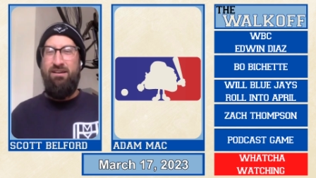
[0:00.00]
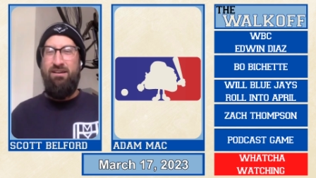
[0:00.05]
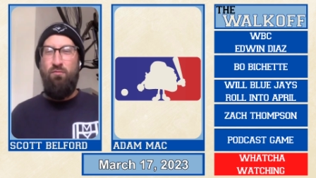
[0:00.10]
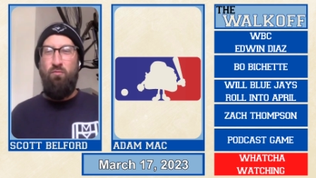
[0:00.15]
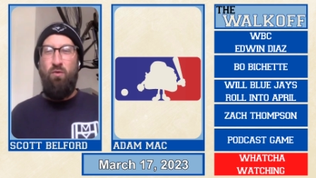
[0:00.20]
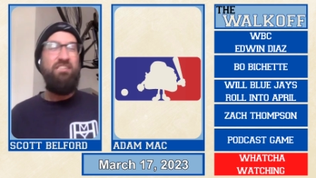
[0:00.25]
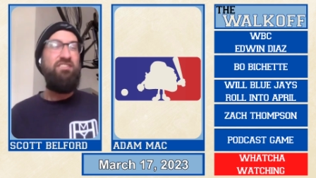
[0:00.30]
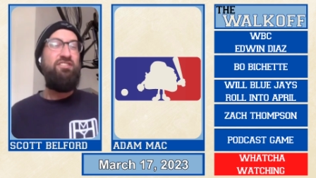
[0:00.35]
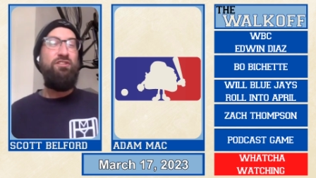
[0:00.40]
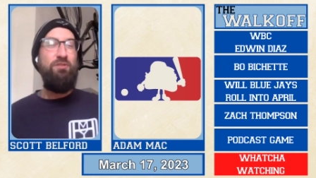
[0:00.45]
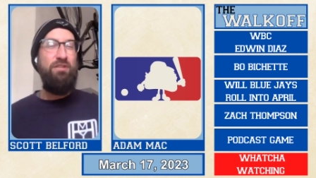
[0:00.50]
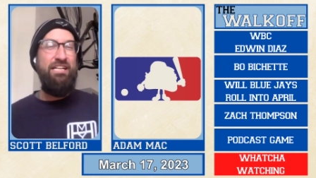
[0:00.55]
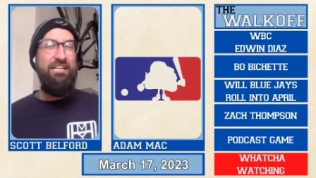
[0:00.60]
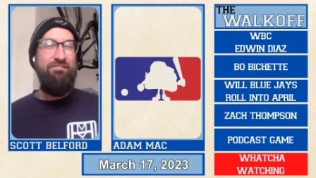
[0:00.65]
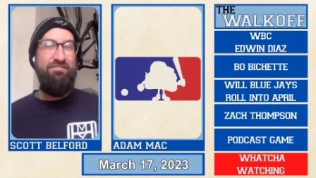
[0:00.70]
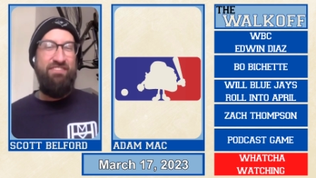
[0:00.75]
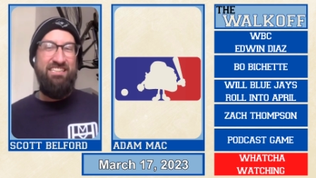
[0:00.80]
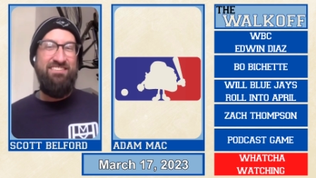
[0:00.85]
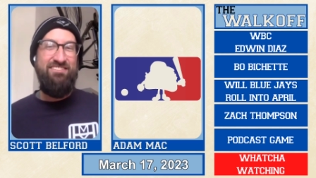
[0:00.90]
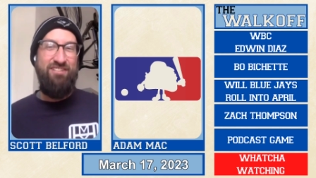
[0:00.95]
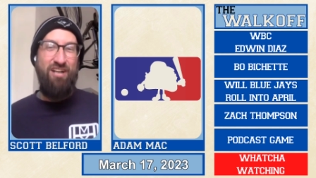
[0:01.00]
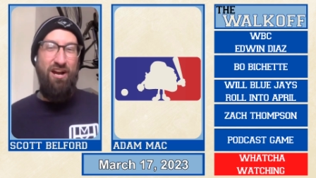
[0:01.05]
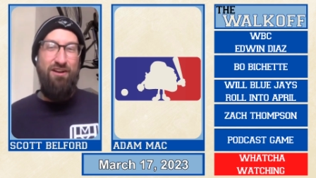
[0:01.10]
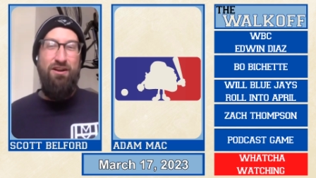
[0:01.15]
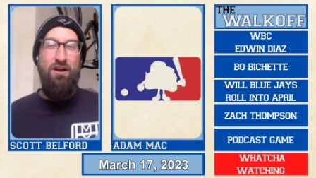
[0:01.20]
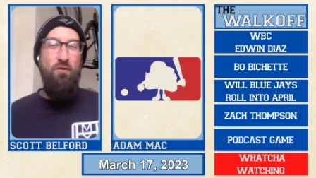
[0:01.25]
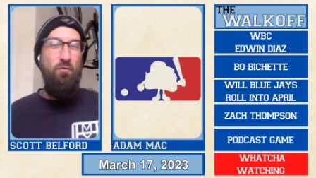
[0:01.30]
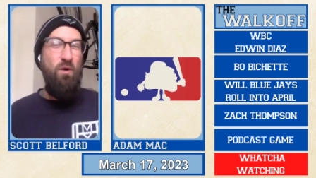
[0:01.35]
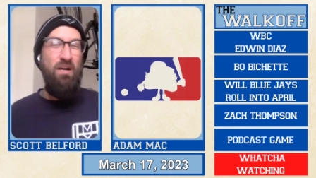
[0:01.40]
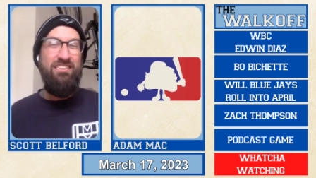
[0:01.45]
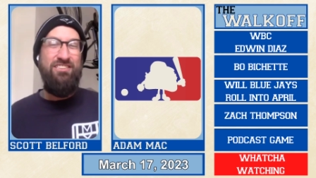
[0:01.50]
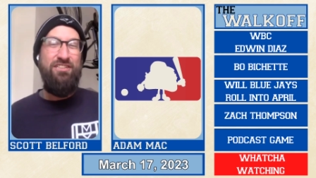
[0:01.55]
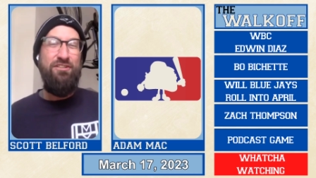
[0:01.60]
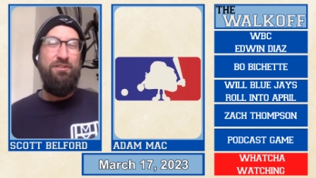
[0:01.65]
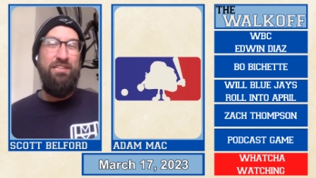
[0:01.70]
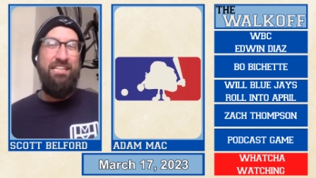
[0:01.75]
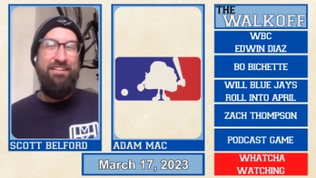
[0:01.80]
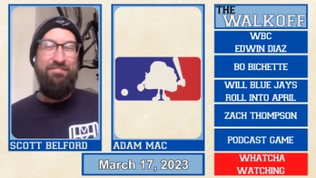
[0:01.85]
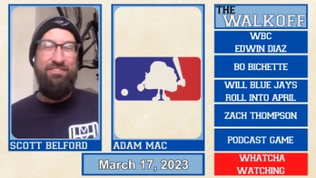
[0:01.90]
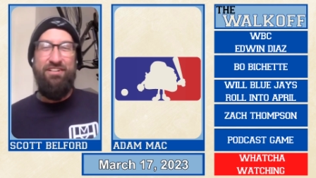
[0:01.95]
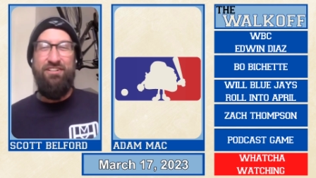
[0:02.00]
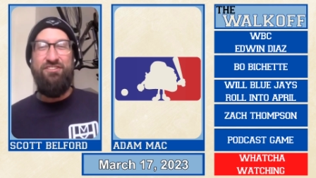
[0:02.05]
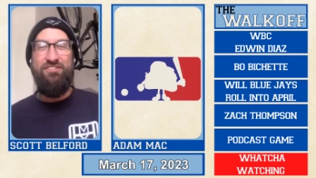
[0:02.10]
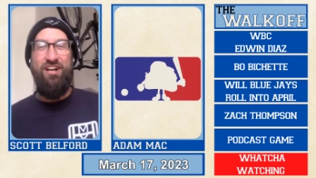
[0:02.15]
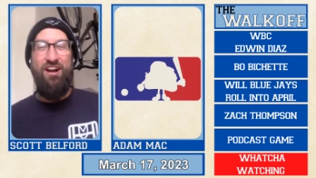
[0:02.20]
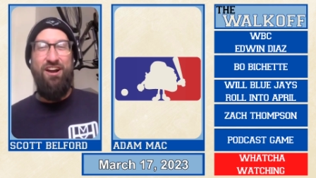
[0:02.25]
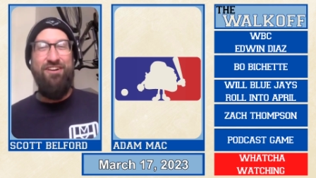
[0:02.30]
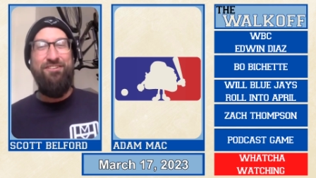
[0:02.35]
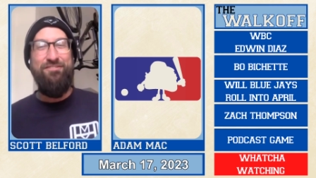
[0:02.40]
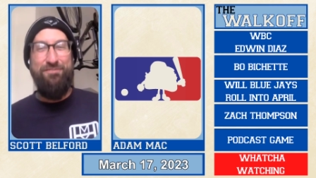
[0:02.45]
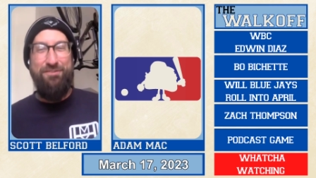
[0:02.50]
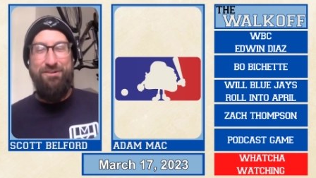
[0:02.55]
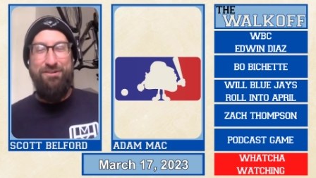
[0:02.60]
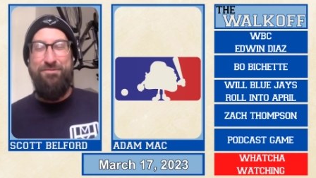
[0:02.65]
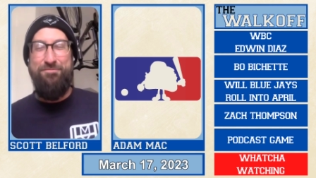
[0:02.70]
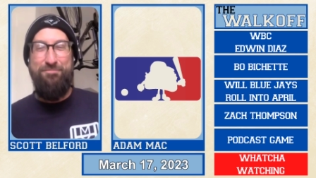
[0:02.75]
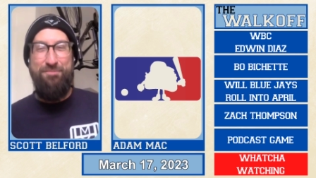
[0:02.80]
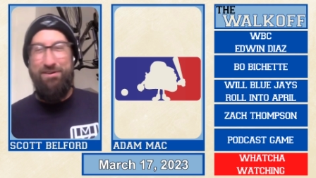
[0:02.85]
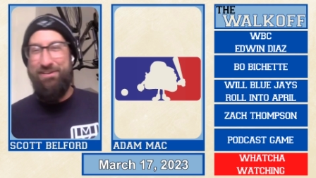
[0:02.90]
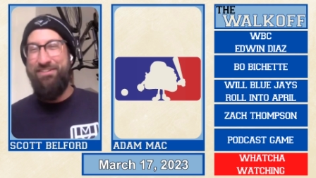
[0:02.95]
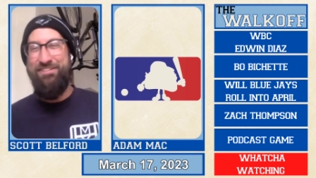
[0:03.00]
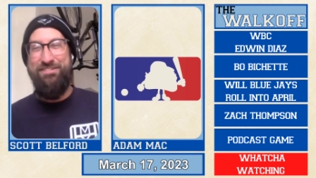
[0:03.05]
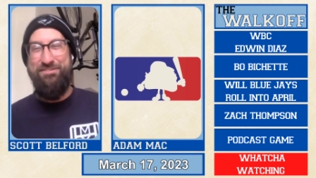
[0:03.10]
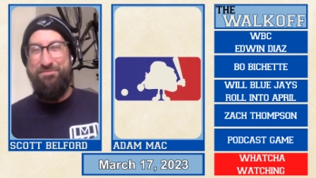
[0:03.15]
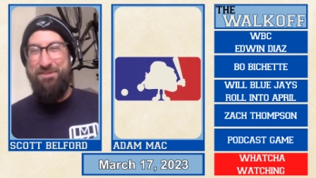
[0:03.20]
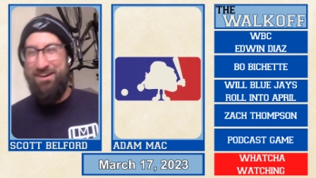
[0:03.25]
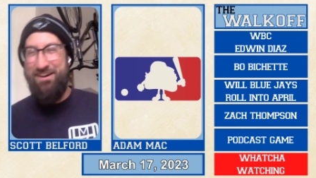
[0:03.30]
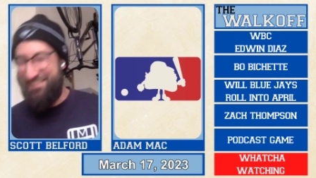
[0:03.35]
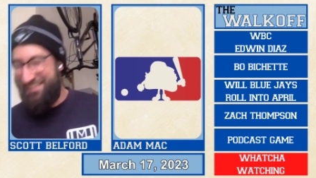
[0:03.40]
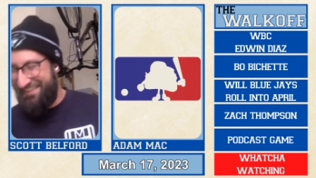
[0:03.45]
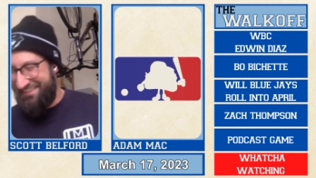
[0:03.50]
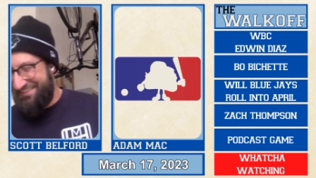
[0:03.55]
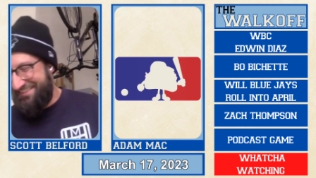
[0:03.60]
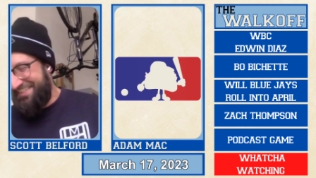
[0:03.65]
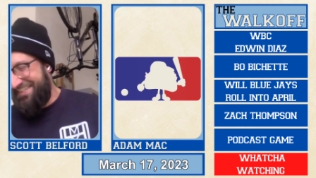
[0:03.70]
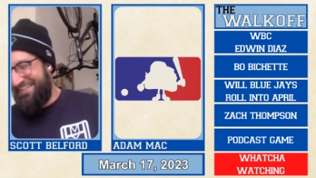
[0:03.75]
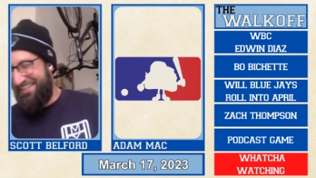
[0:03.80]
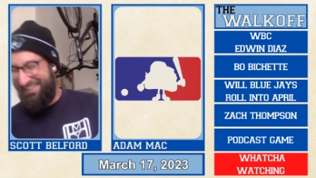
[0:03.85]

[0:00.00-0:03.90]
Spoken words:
Once you leave your dark room, what are you watching?